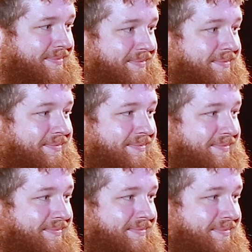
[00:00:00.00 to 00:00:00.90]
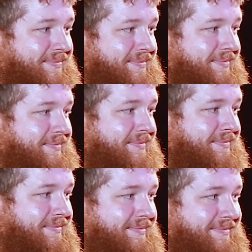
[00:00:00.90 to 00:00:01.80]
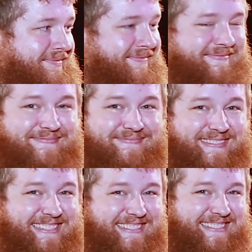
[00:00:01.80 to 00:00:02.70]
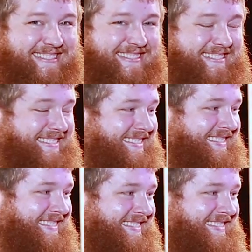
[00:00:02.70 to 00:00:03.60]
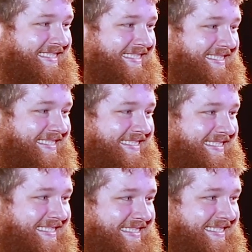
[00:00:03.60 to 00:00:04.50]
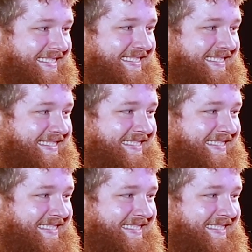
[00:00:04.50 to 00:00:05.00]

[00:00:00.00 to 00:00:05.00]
(silent)